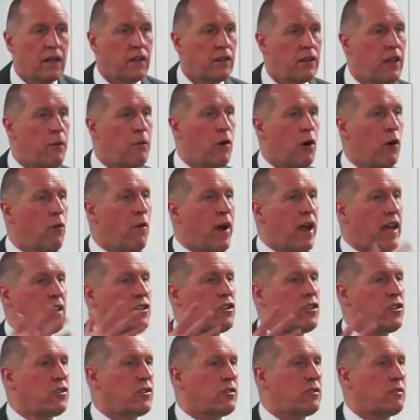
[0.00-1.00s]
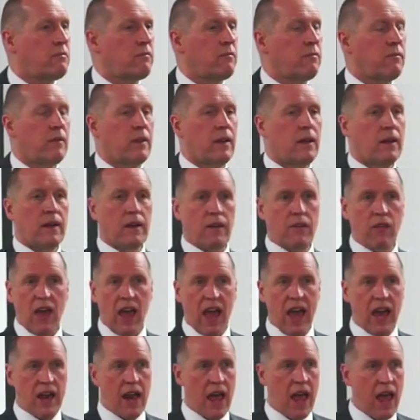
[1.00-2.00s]
They were rich. They
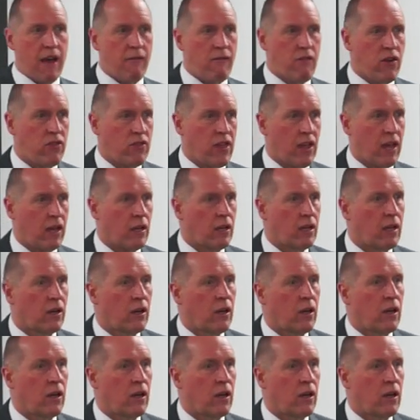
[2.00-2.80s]
had everything.